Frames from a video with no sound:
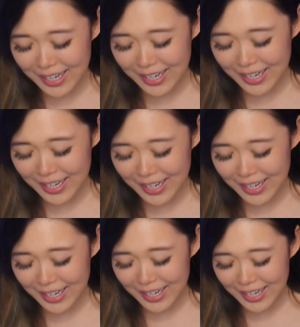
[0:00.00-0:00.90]

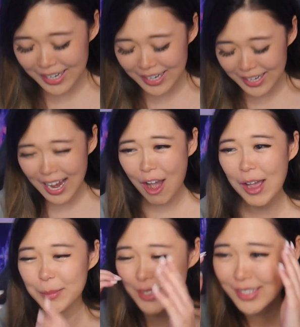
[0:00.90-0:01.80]
Uh, and now
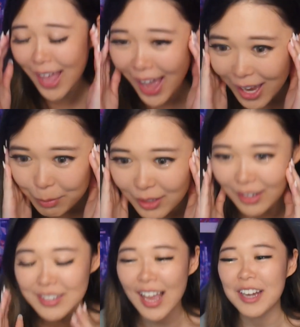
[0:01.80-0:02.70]
I'm sad
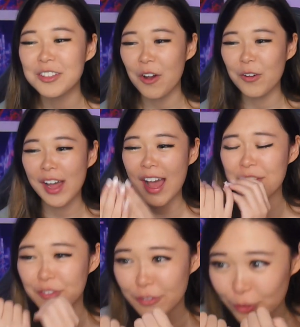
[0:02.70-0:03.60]
because I don't
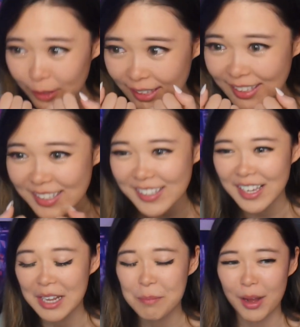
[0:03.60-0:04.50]
have free
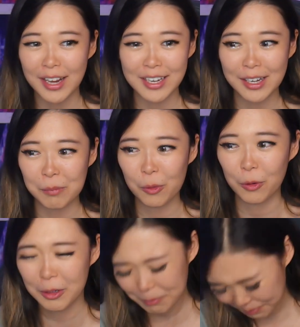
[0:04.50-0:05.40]
Citi Bike anymore.